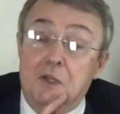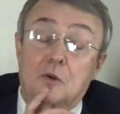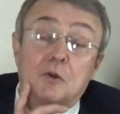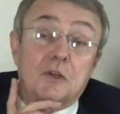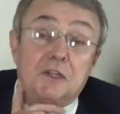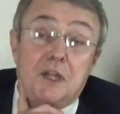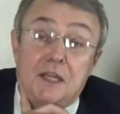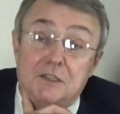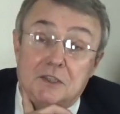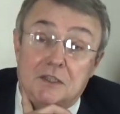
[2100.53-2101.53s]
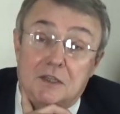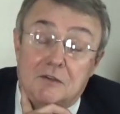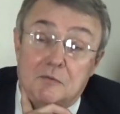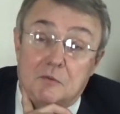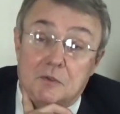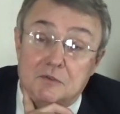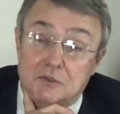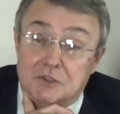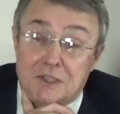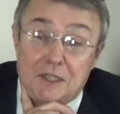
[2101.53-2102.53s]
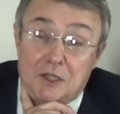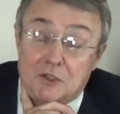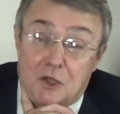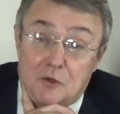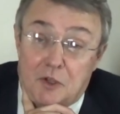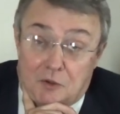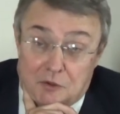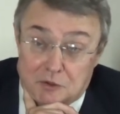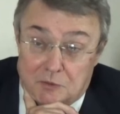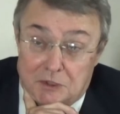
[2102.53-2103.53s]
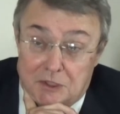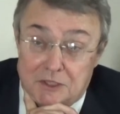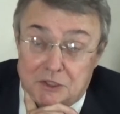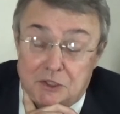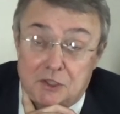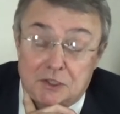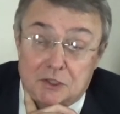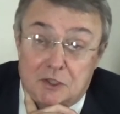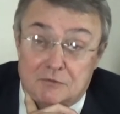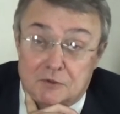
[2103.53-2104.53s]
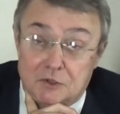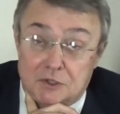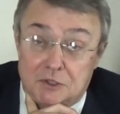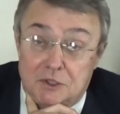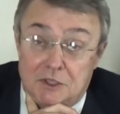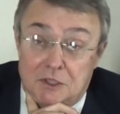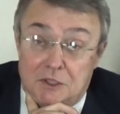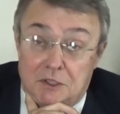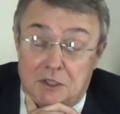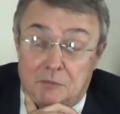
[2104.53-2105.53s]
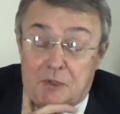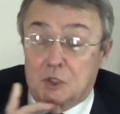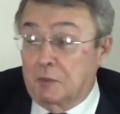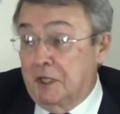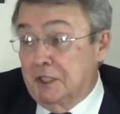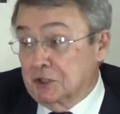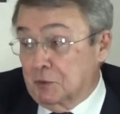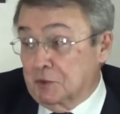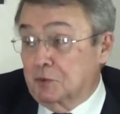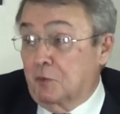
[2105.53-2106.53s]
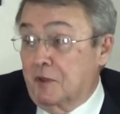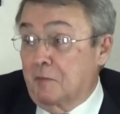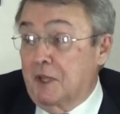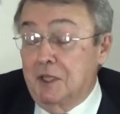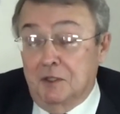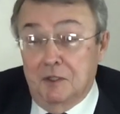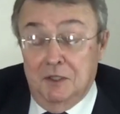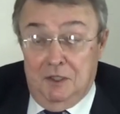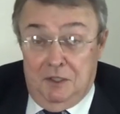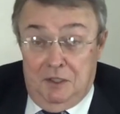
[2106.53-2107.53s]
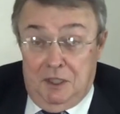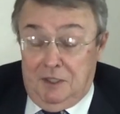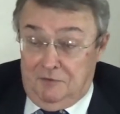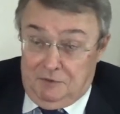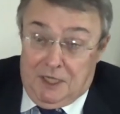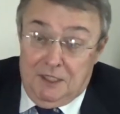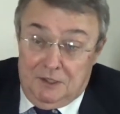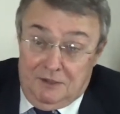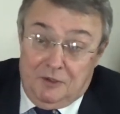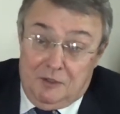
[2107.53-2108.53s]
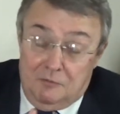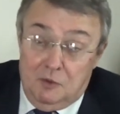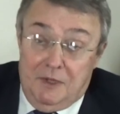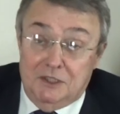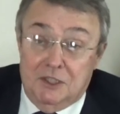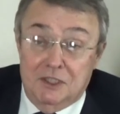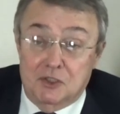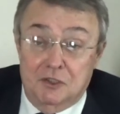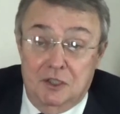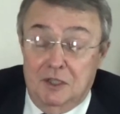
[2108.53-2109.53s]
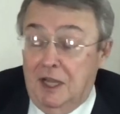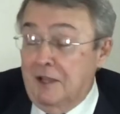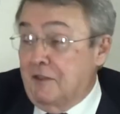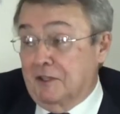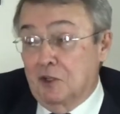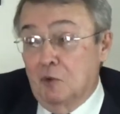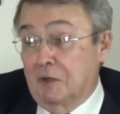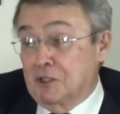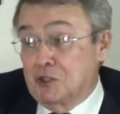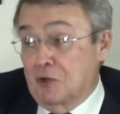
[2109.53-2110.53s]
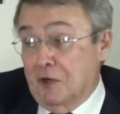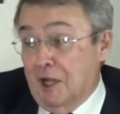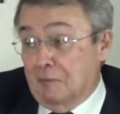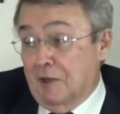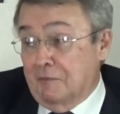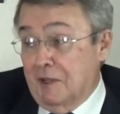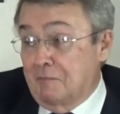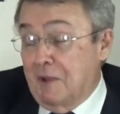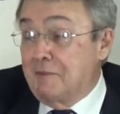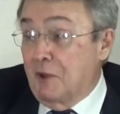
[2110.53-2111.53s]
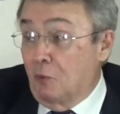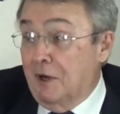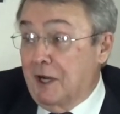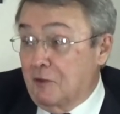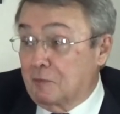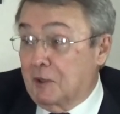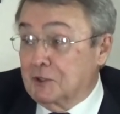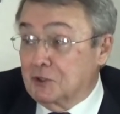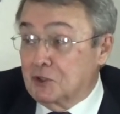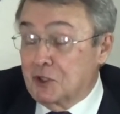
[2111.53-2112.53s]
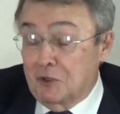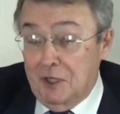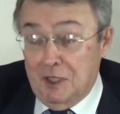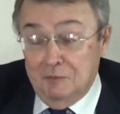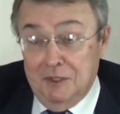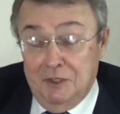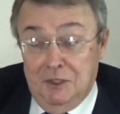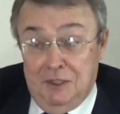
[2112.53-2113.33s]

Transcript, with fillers: me in the early days. I, I, remember it was in San Antonio. It was one of the ACJS conference, and uh, Peter Benekos was with me, and. Mm-hmm and kind enough to come to my session, and I think no one showed up. I mean, maybe one other person showed up,